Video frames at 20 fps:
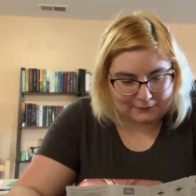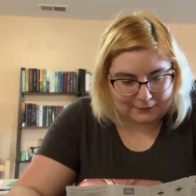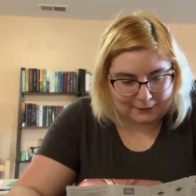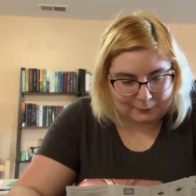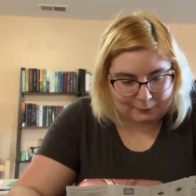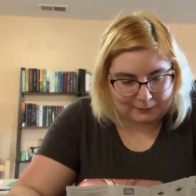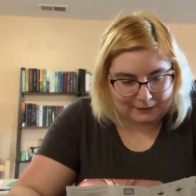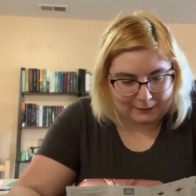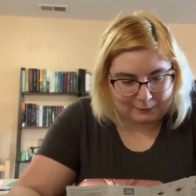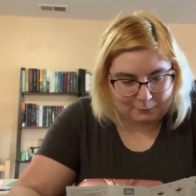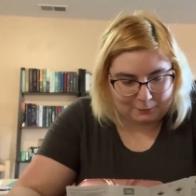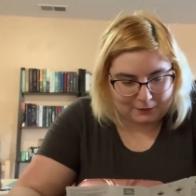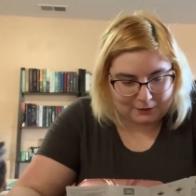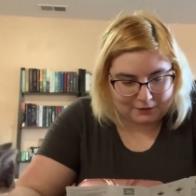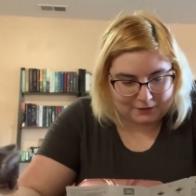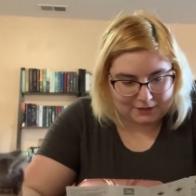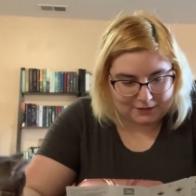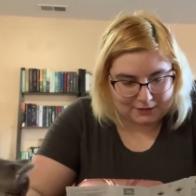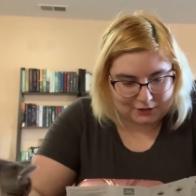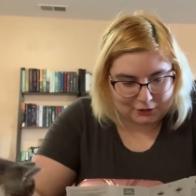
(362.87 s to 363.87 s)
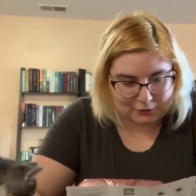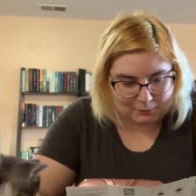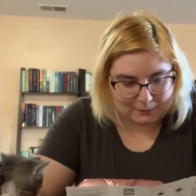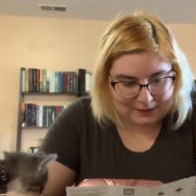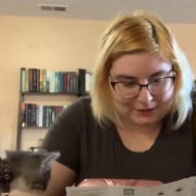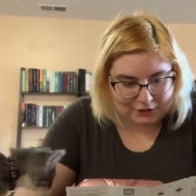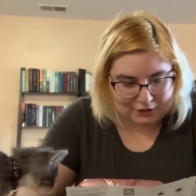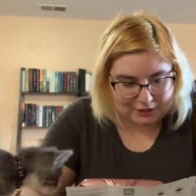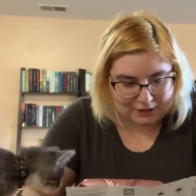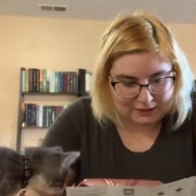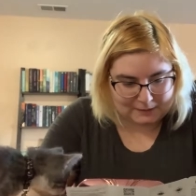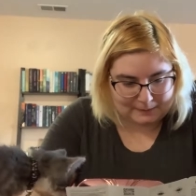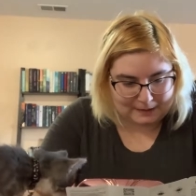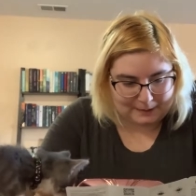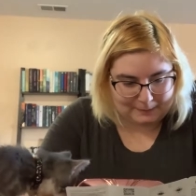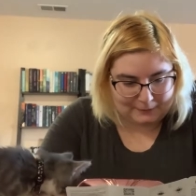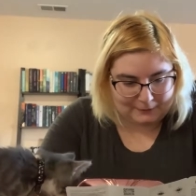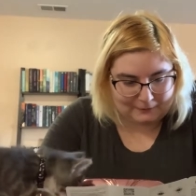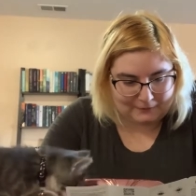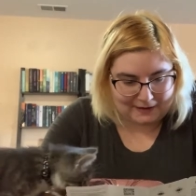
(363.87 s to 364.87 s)
from the real world situations
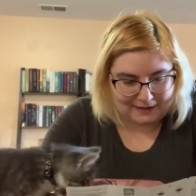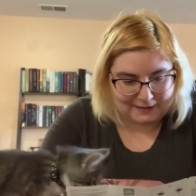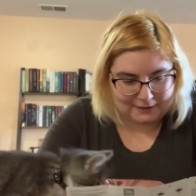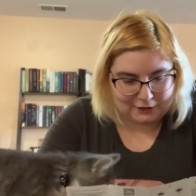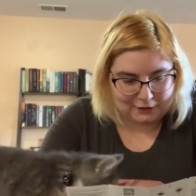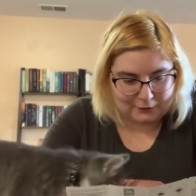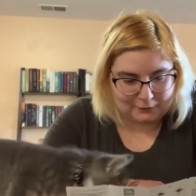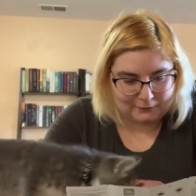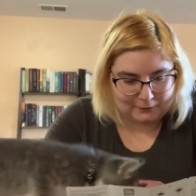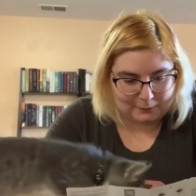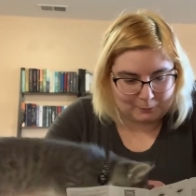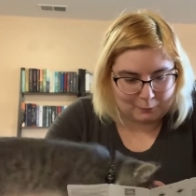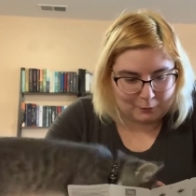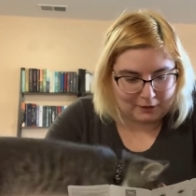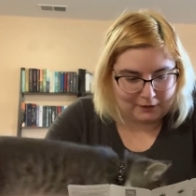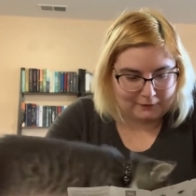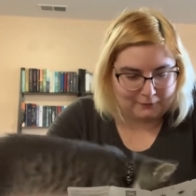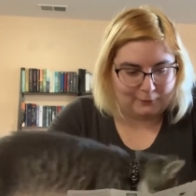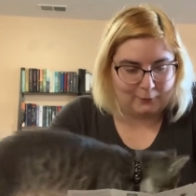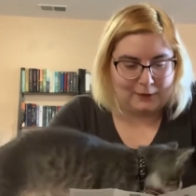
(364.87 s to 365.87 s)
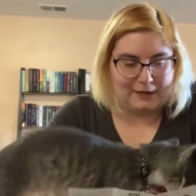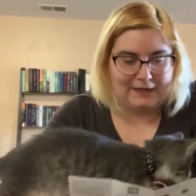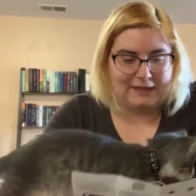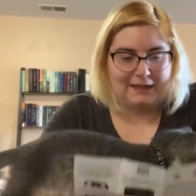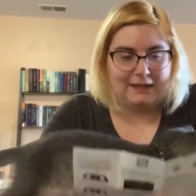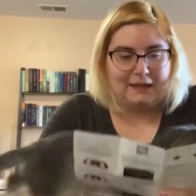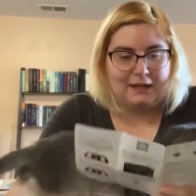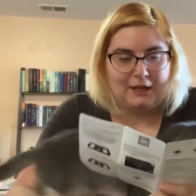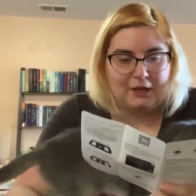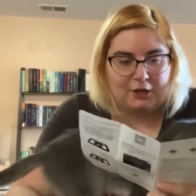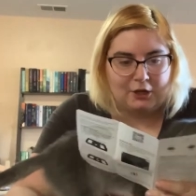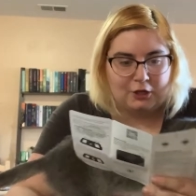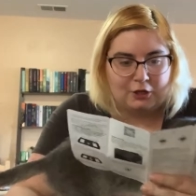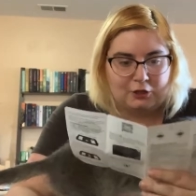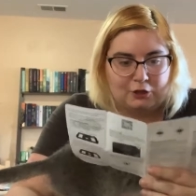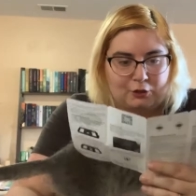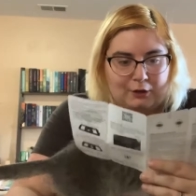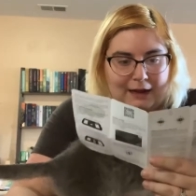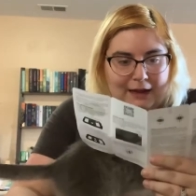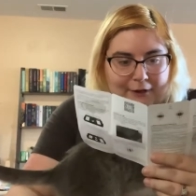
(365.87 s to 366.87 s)
might prevent you from avoiding
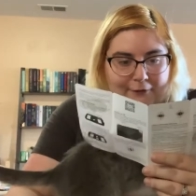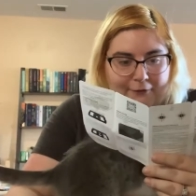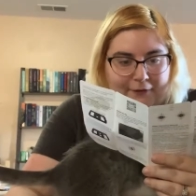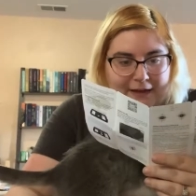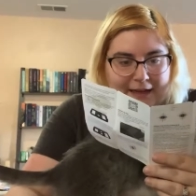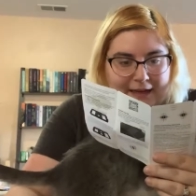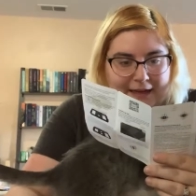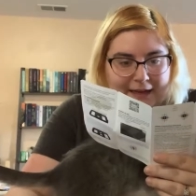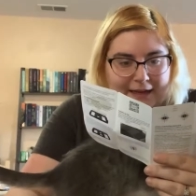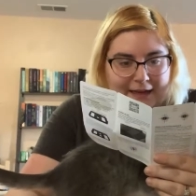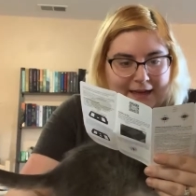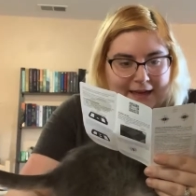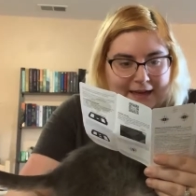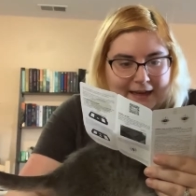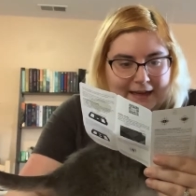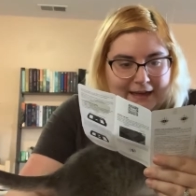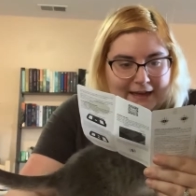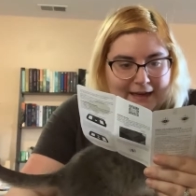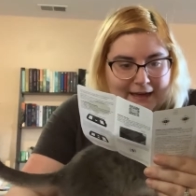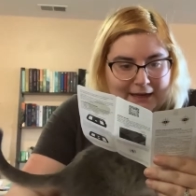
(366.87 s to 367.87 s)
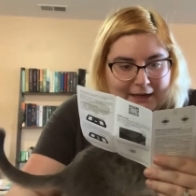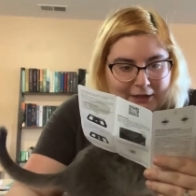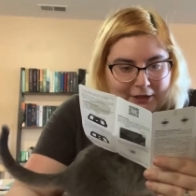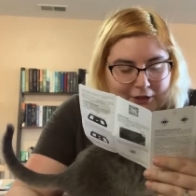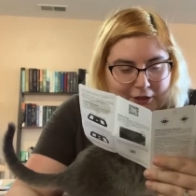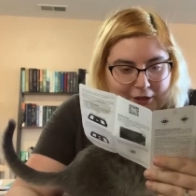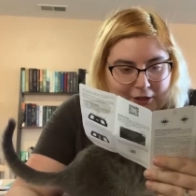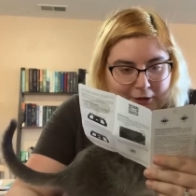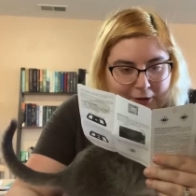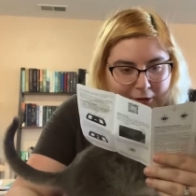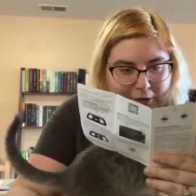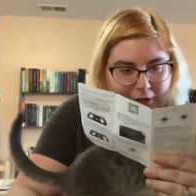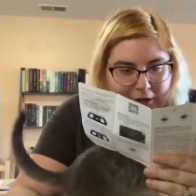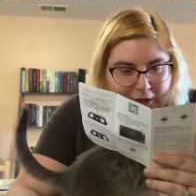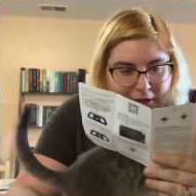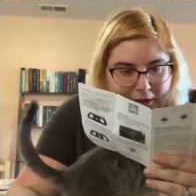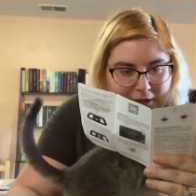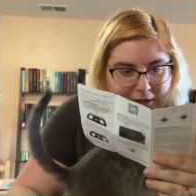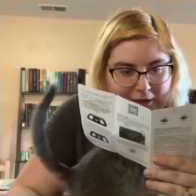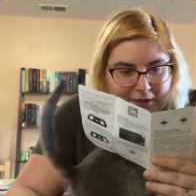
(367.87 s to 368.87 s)
traffic and
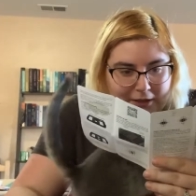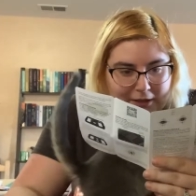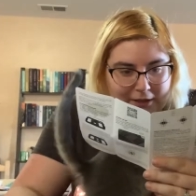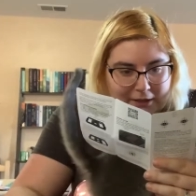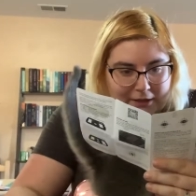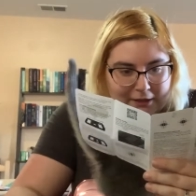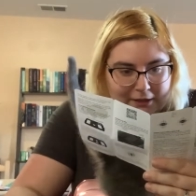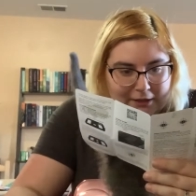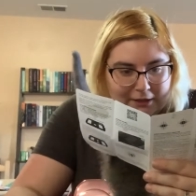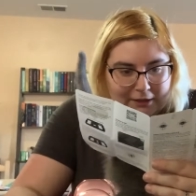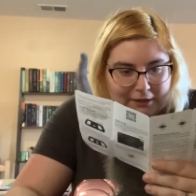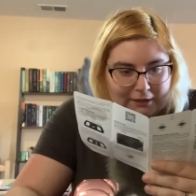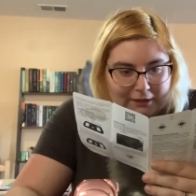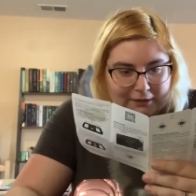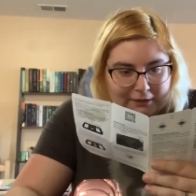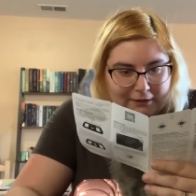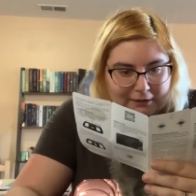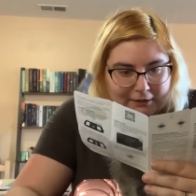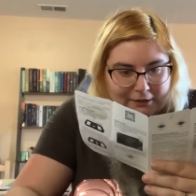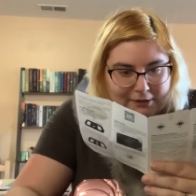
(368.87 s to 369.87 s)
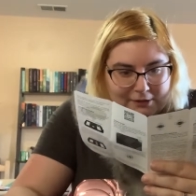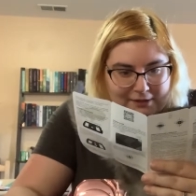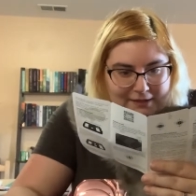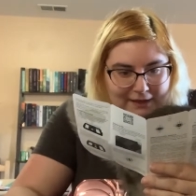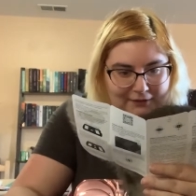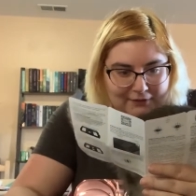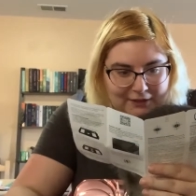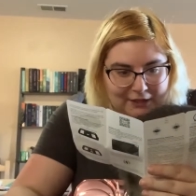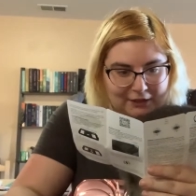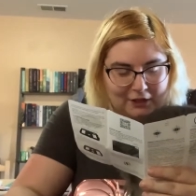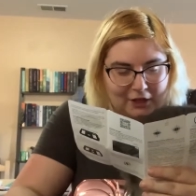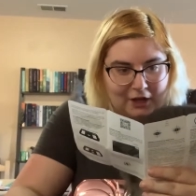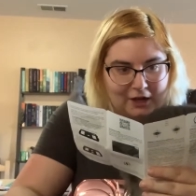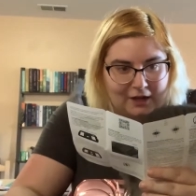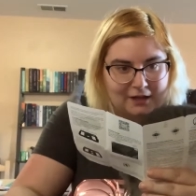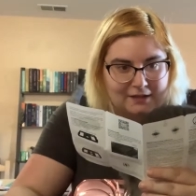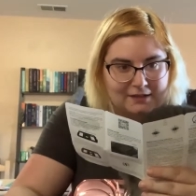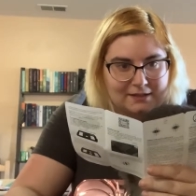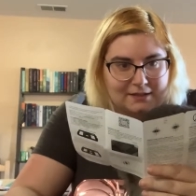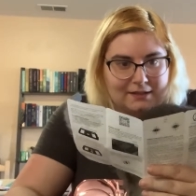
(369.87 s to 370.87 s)
uh, safety
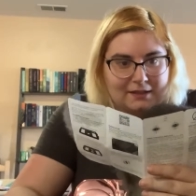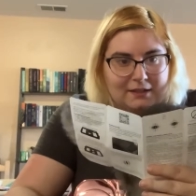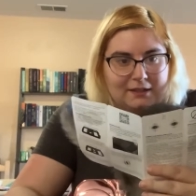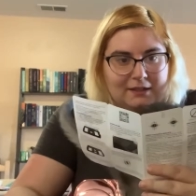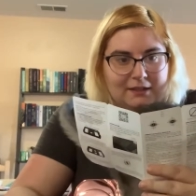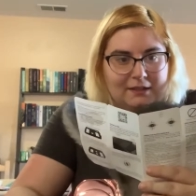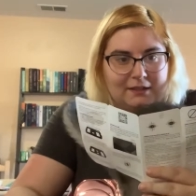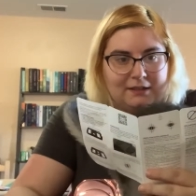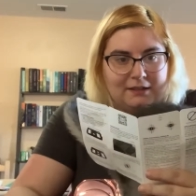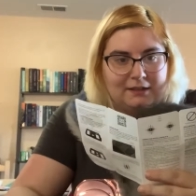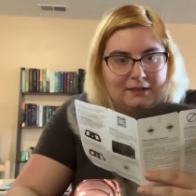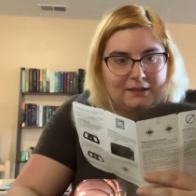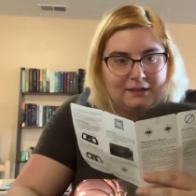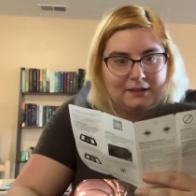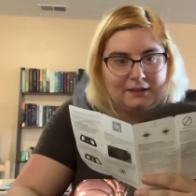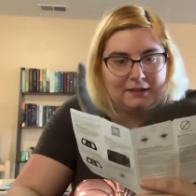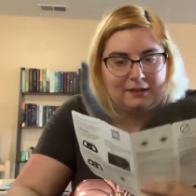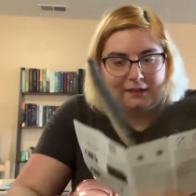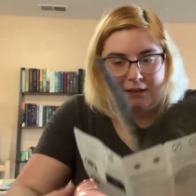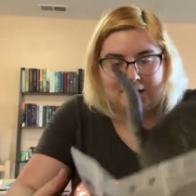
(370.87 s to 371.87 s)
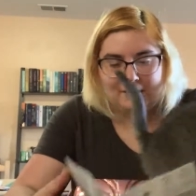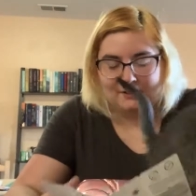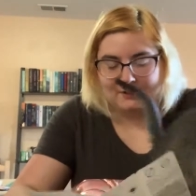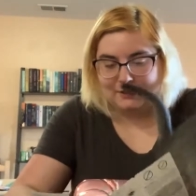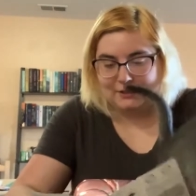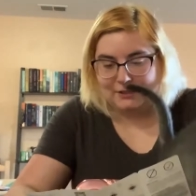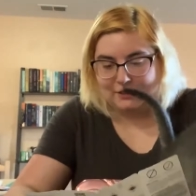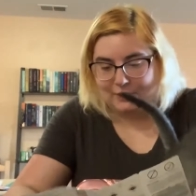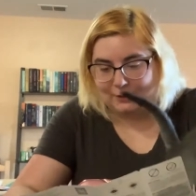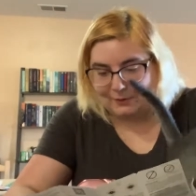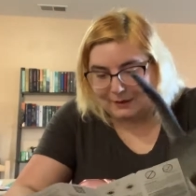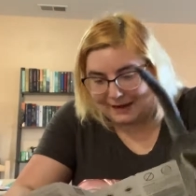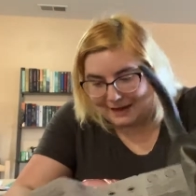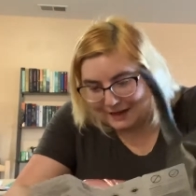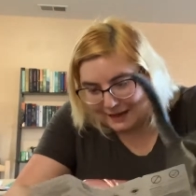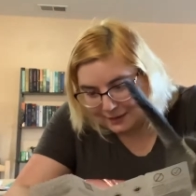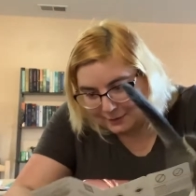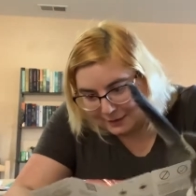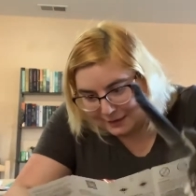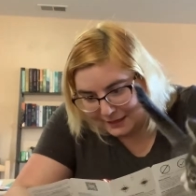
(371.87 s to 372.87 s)
laws. So
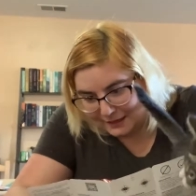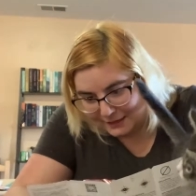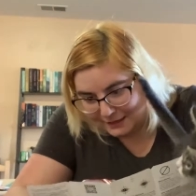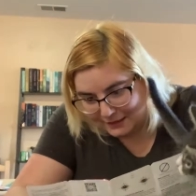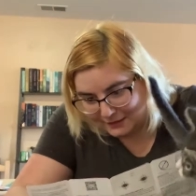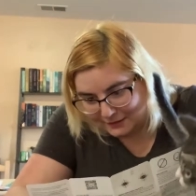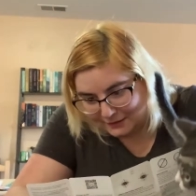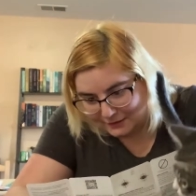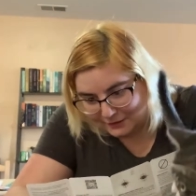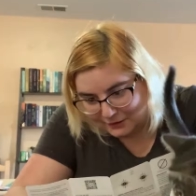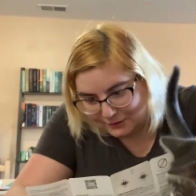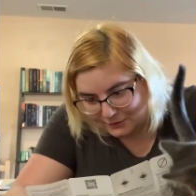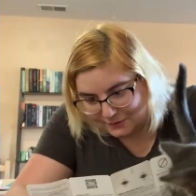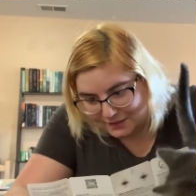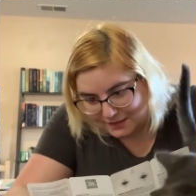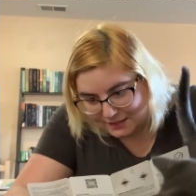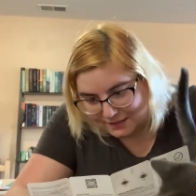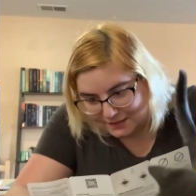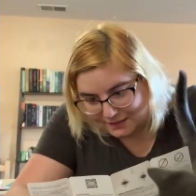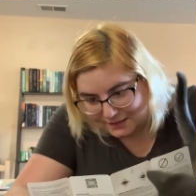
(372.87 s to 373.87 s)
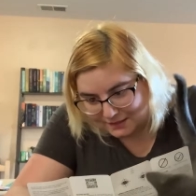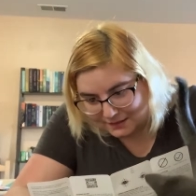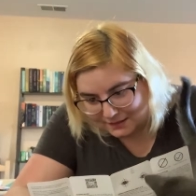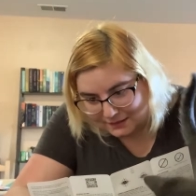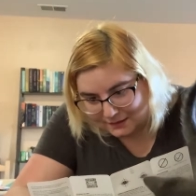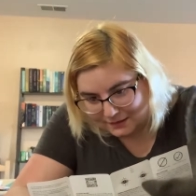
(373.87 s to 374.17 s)
how do I use this?